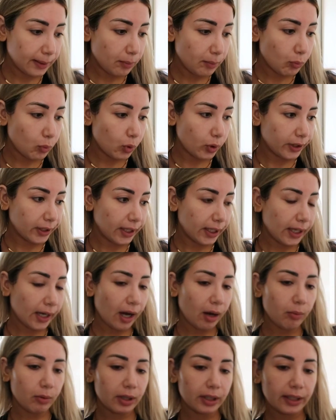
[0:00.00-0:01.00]
morning I
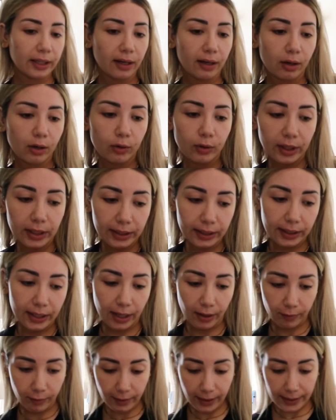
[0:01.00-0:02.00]
want to get quickly
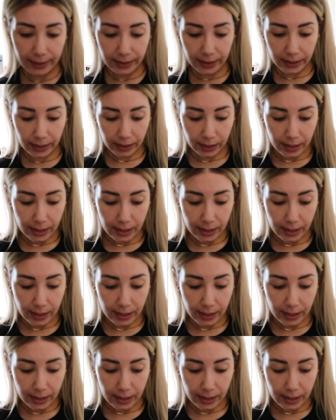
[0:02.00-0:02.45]
get ready